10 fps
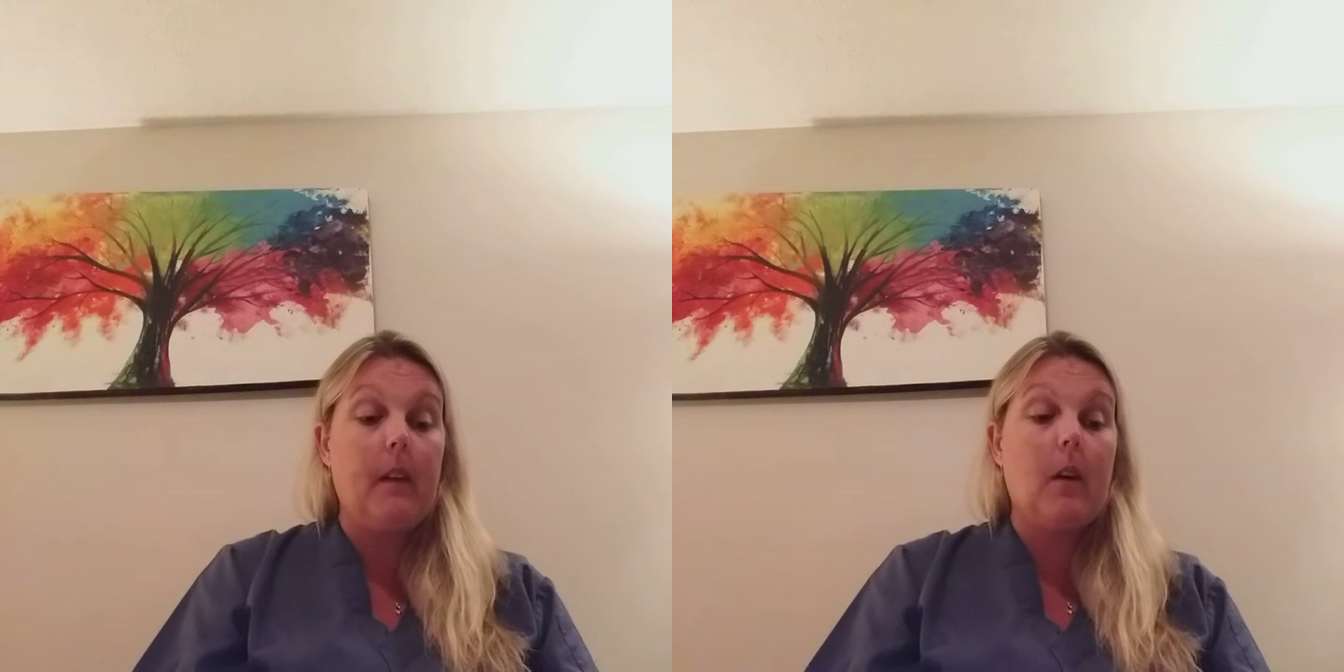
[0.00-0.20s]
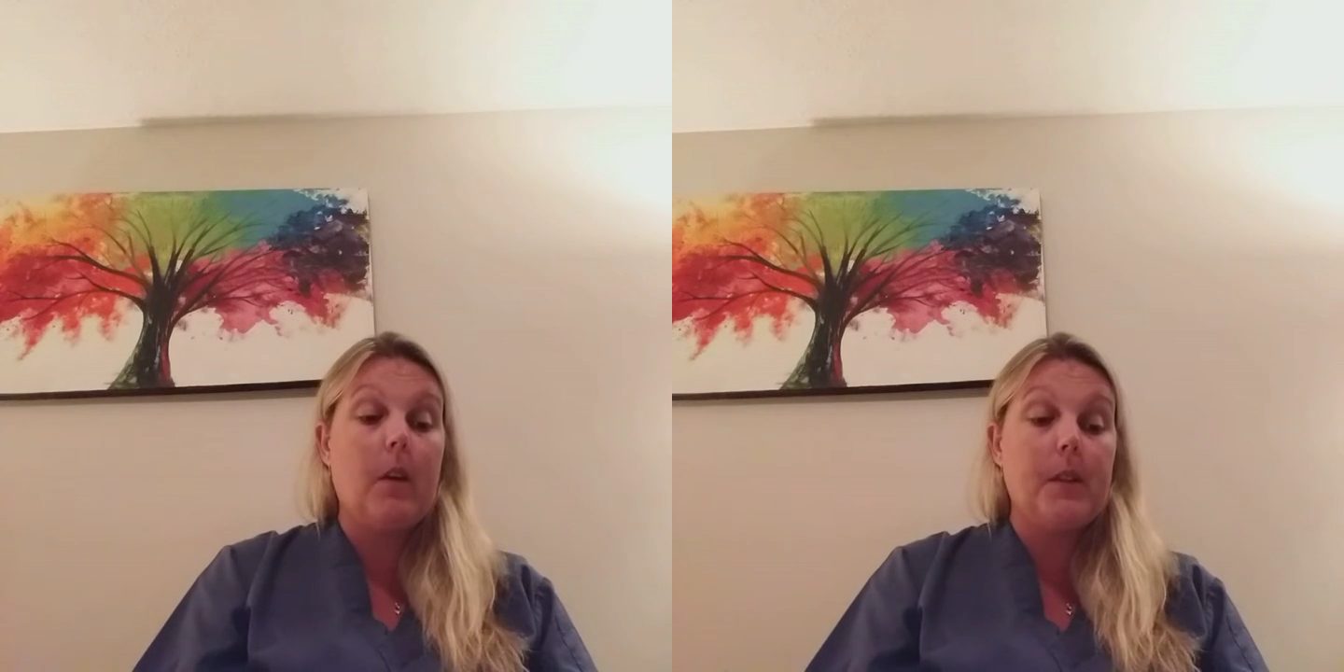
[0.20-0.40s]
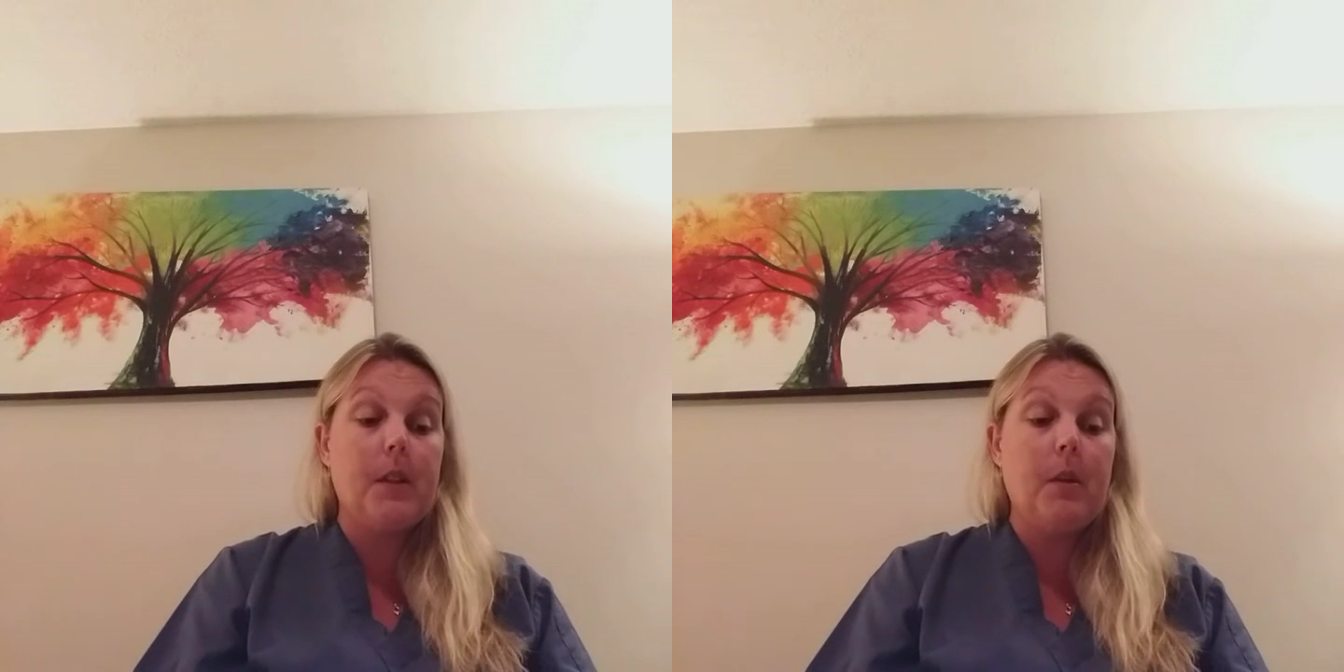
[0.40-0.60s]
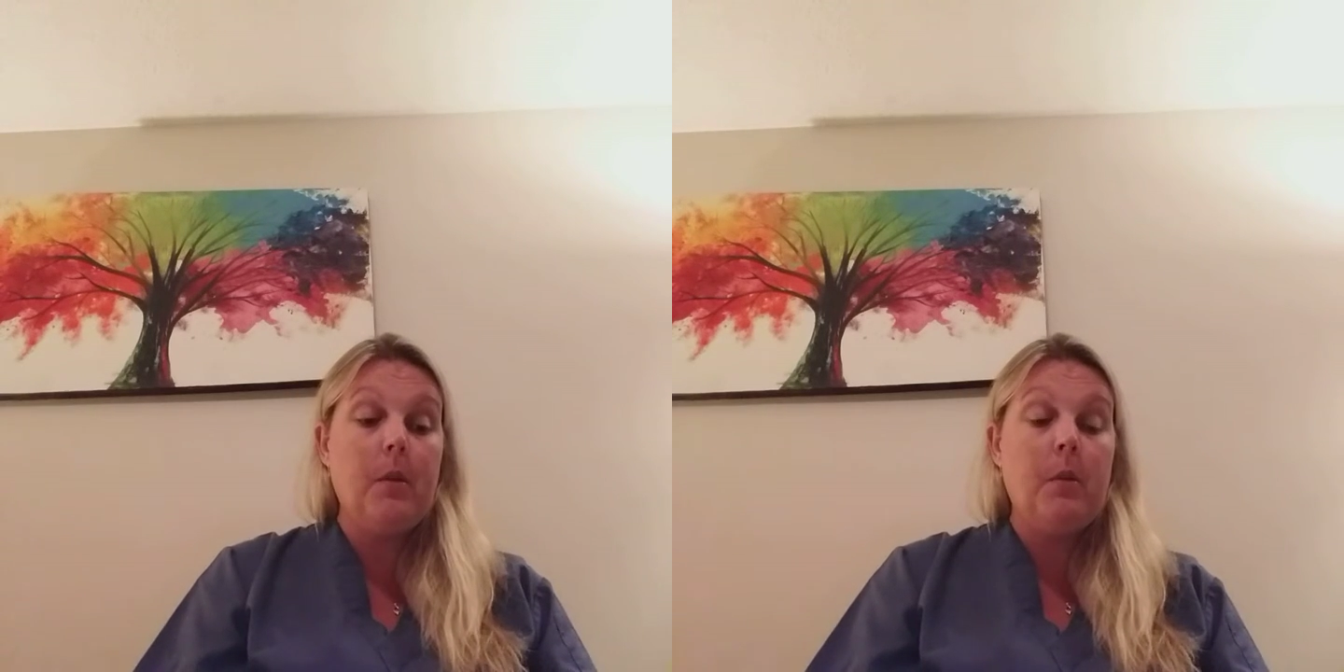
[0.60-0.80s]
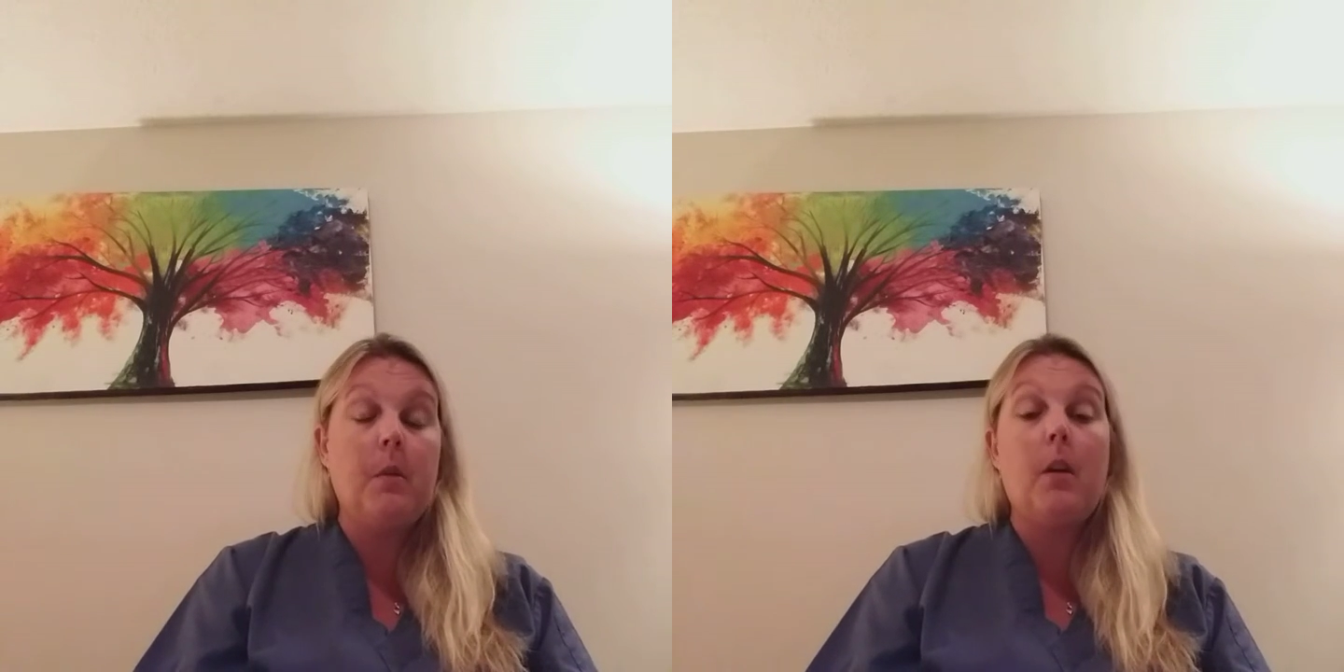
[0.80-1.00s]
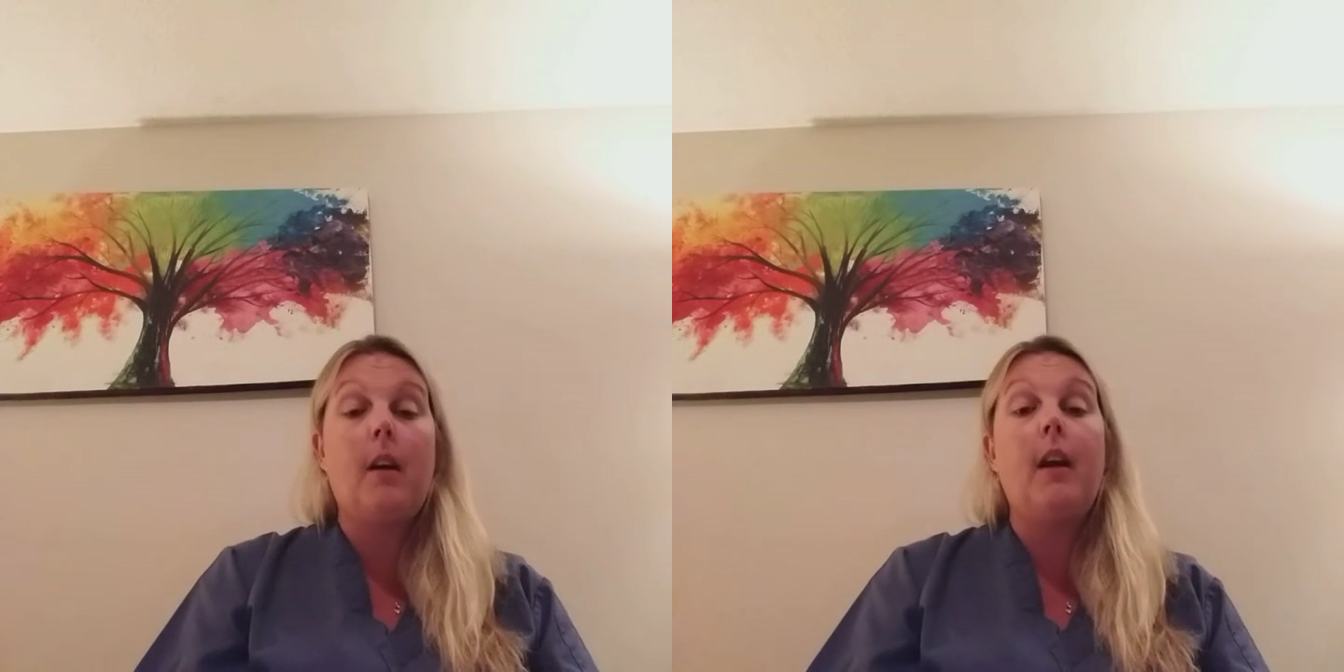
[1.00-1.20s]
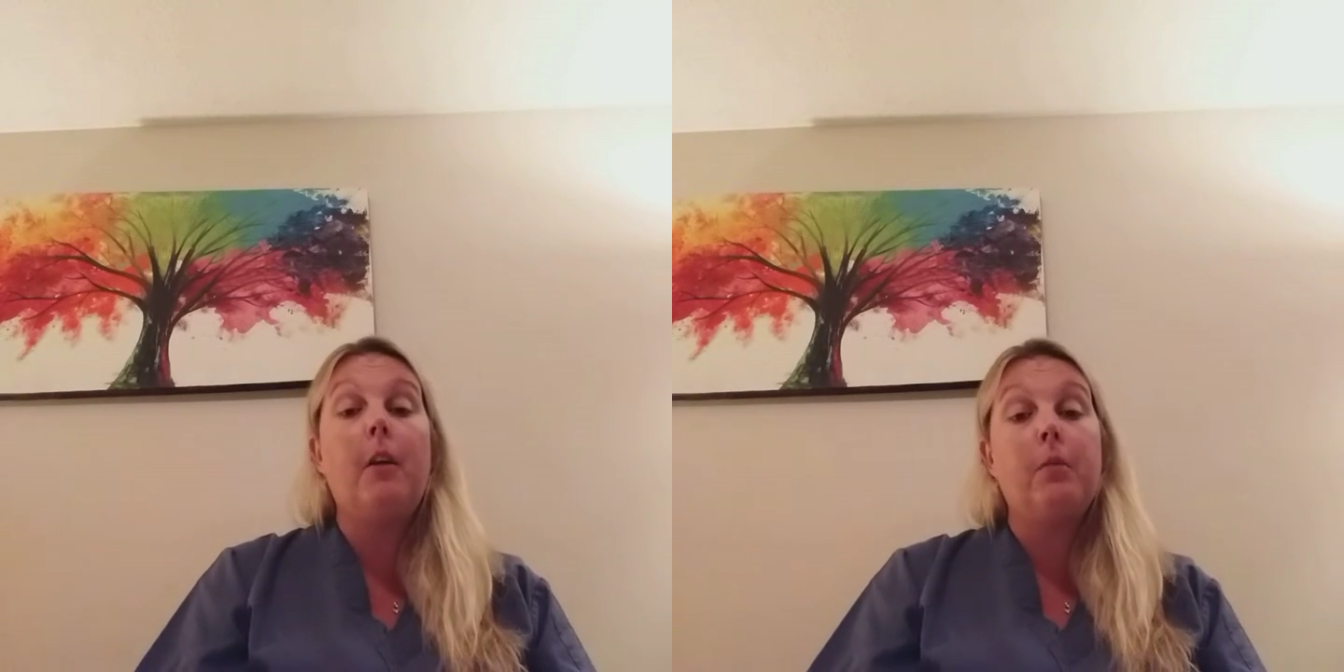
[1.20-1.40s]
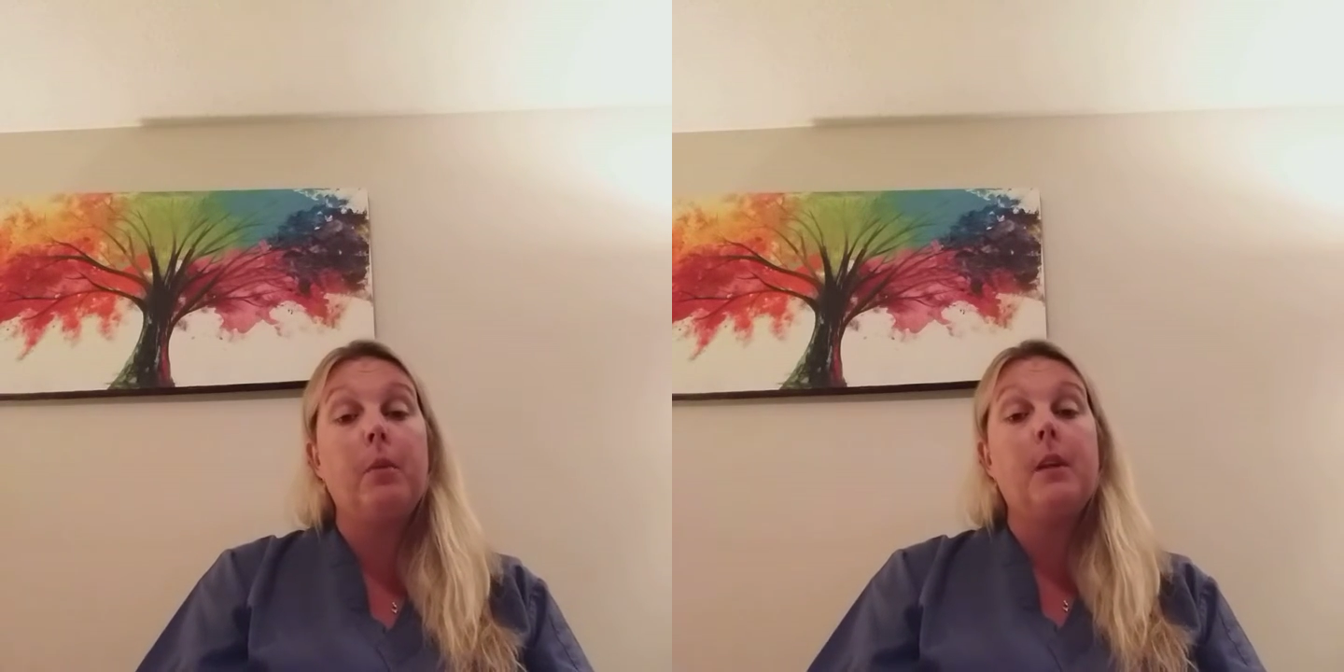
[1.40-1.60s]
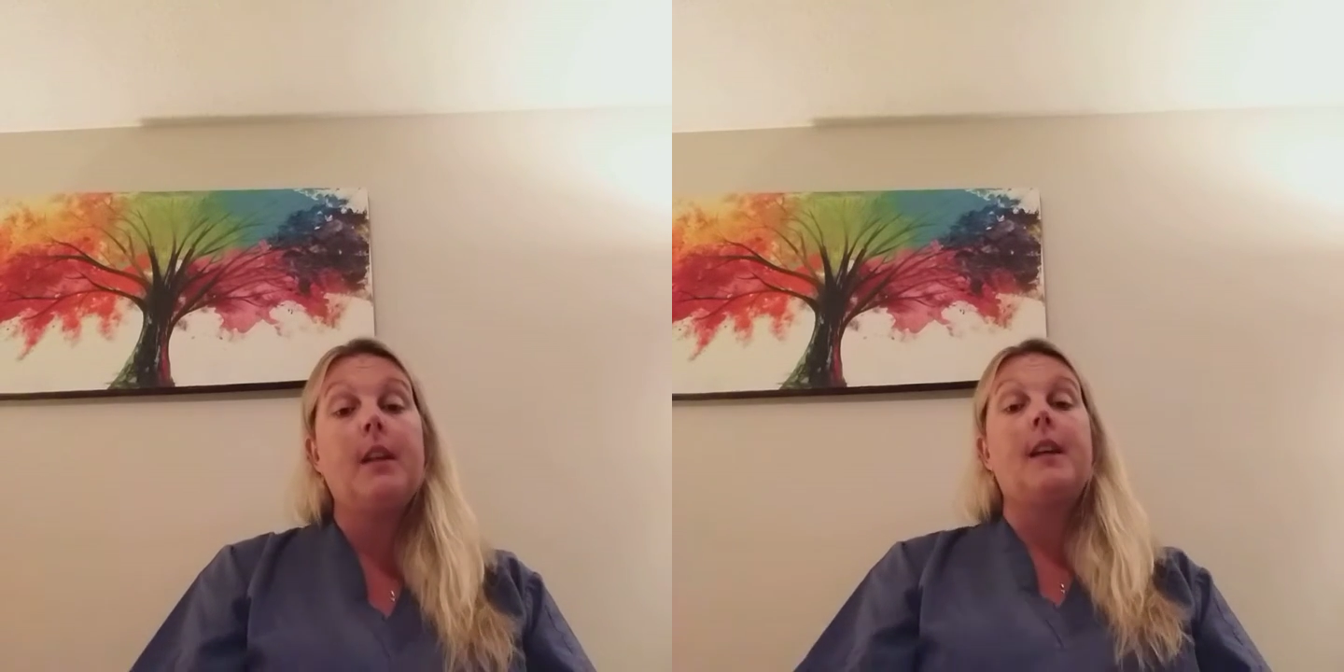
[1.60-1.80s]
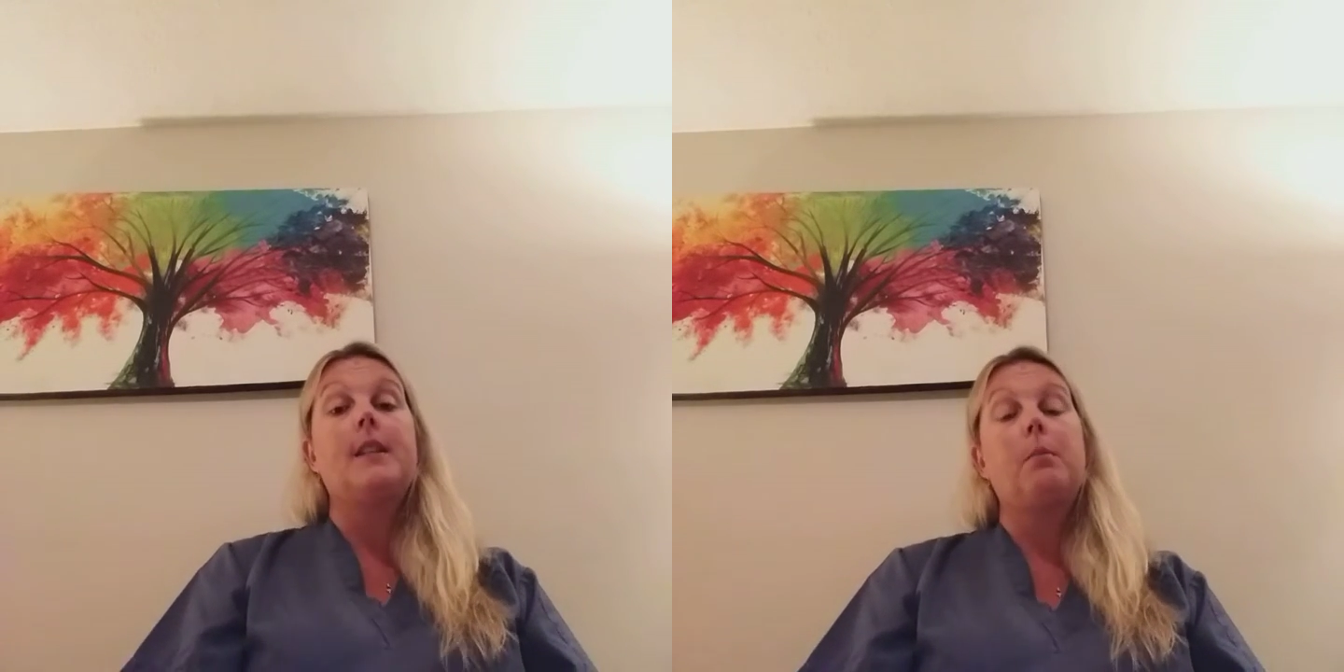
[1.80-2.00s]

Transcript: Also, not everyone has